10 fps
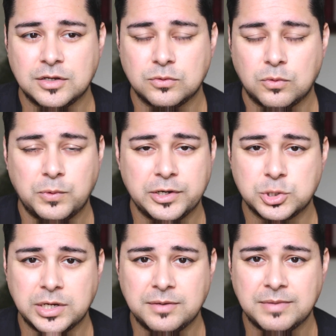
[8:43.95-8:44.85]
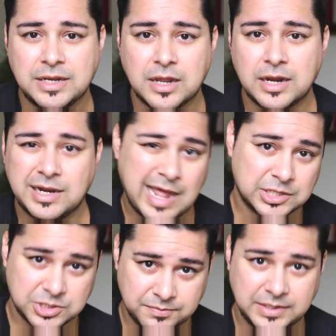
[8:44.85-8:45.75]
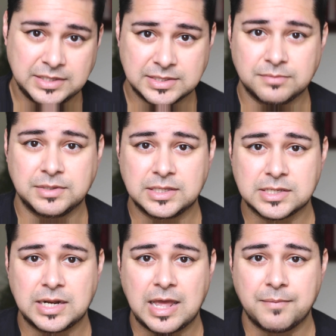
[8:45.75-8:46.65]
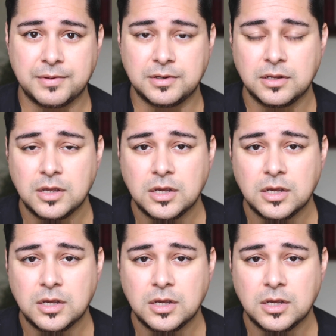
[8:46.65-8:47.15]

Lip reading: a weird dream and not it actually being something that's going to happen.